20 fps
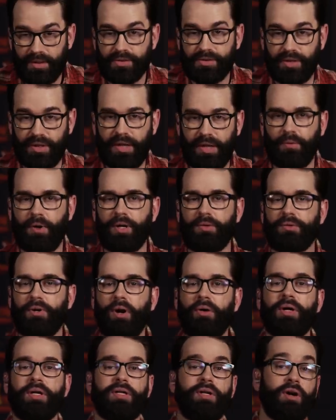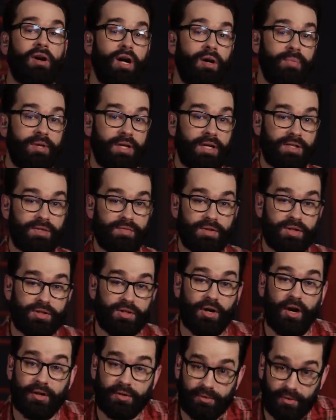So they want Rogan gone because of his
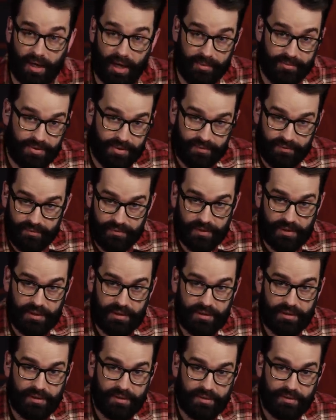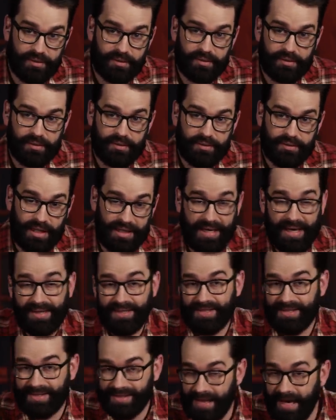thought crimes. They
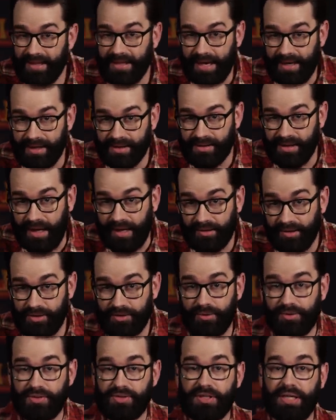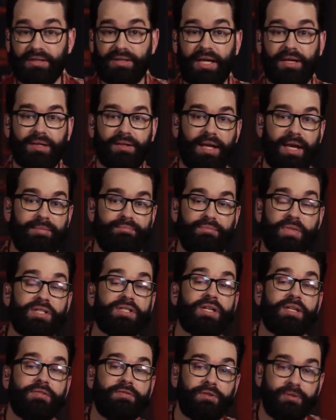can't say that exactly, so instead they claim
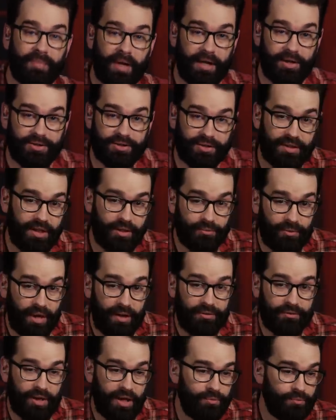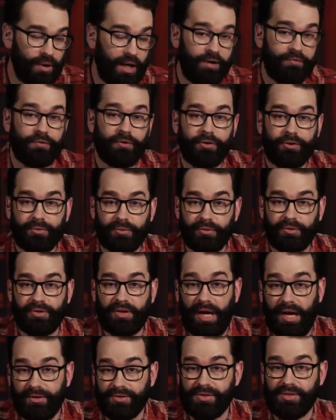misinformation and they, re- they rifle through
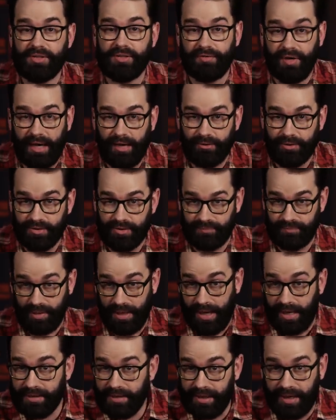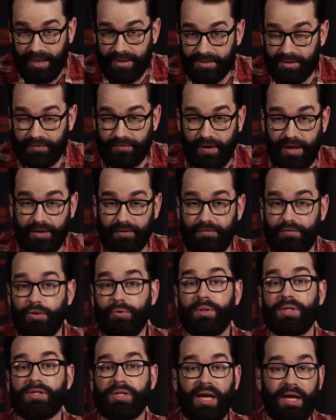thousands of hours of podcasts to find a
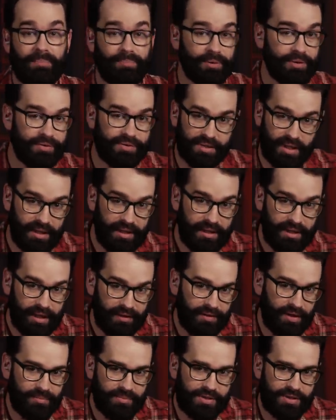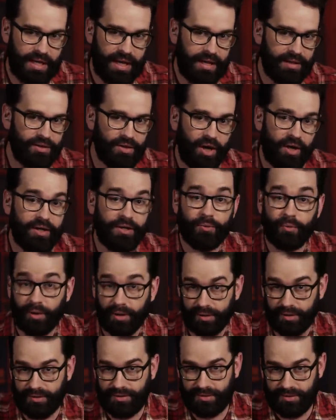few examples of him saying naughty
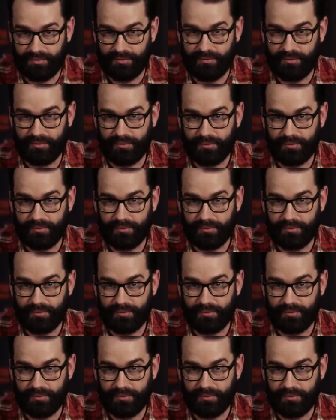words.